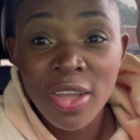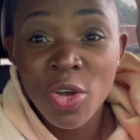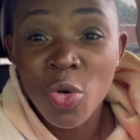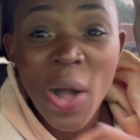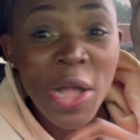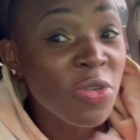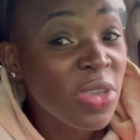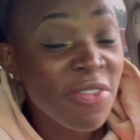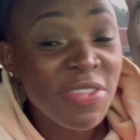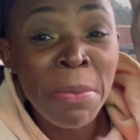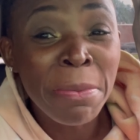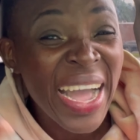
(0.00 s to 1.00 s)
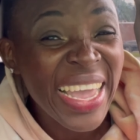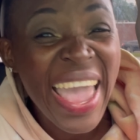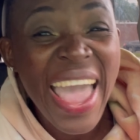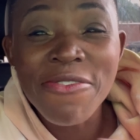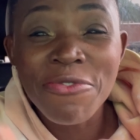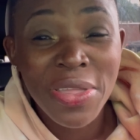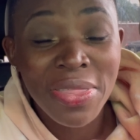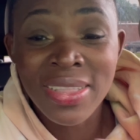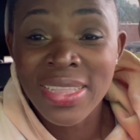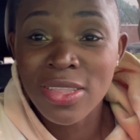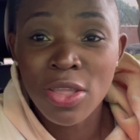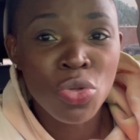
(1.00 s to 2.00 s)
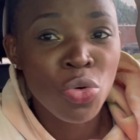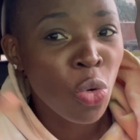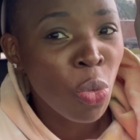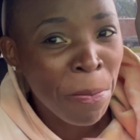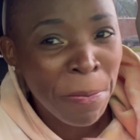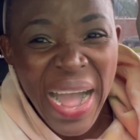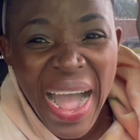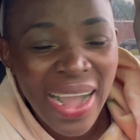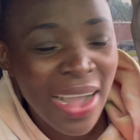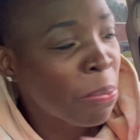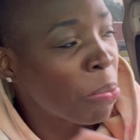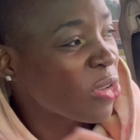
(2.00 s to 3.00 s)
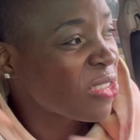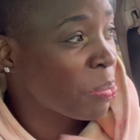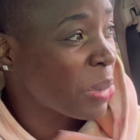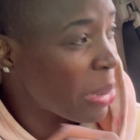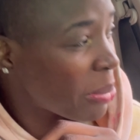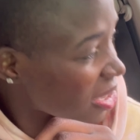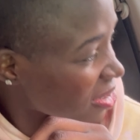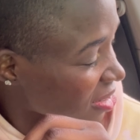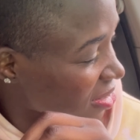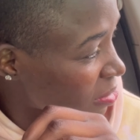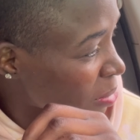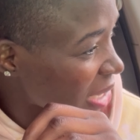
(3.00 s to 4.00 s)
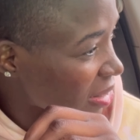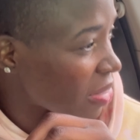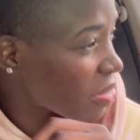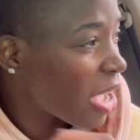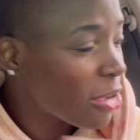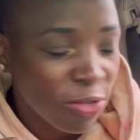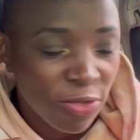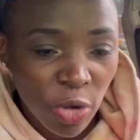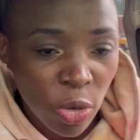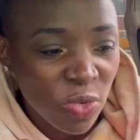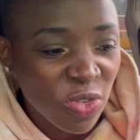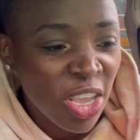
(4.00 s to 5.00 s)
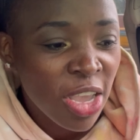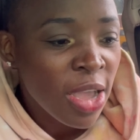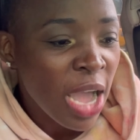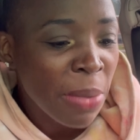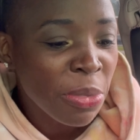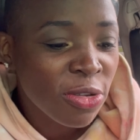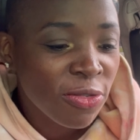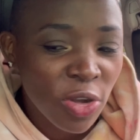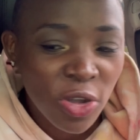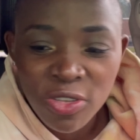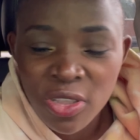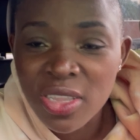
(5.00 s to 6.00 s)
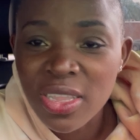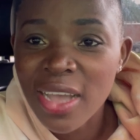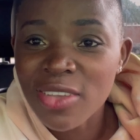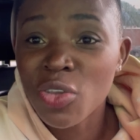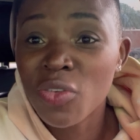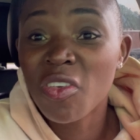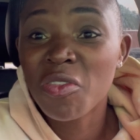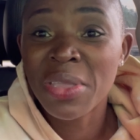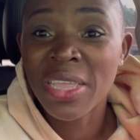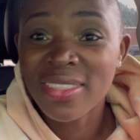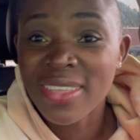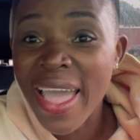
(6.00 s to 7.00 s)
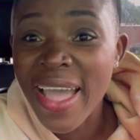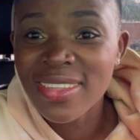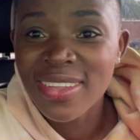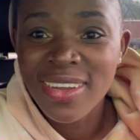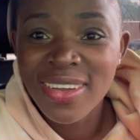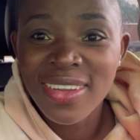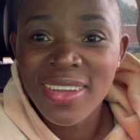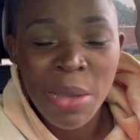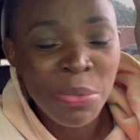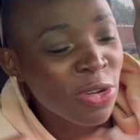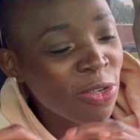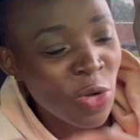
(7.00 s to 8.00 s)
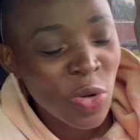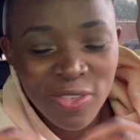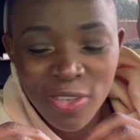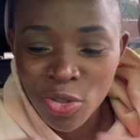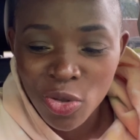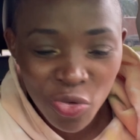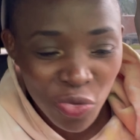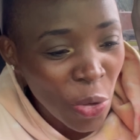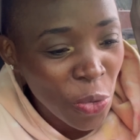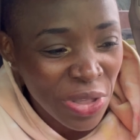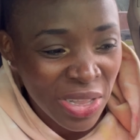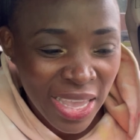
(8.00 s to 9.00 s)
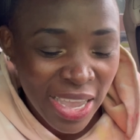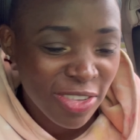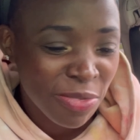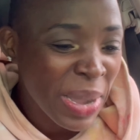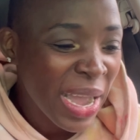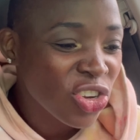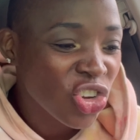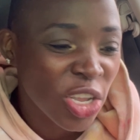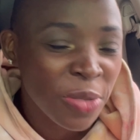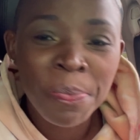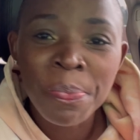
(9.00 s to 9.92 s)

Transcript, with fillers: while you give them back everything that they throw back, multiply by, by 10,000 folds. I'm going to focus on the task you give me at hand. I'm going to focus on the growth and the expansion.